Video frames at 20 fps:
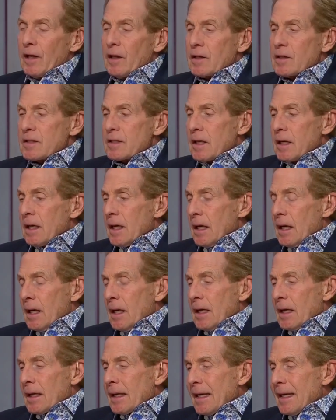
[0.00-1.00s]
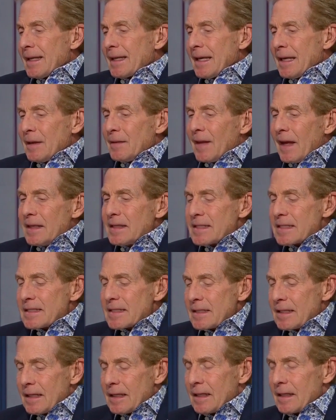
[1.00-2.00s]
is, can, they?
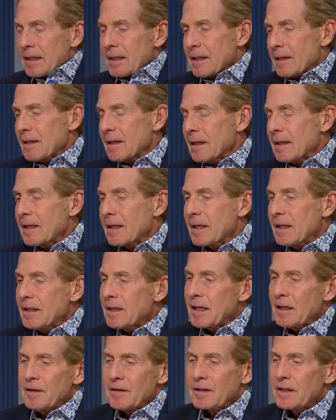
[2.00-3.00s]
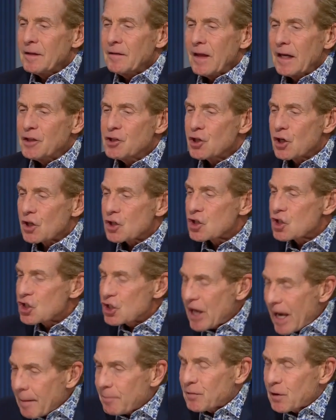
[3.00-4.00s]
Can, can they just
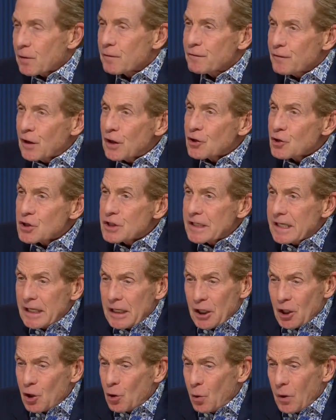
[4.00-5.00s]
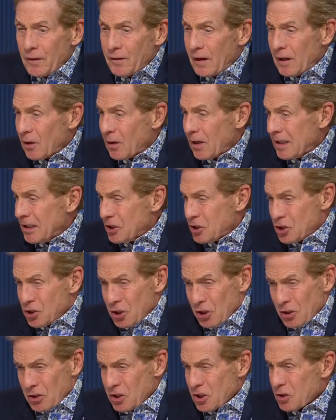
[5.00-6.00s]
snap their fingers again and go in there and
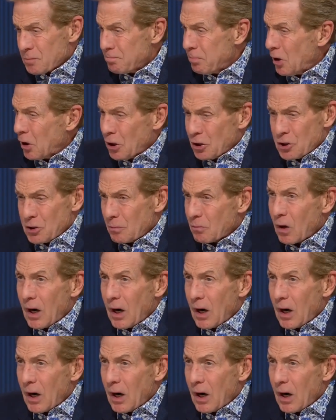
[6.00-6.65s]
just punch them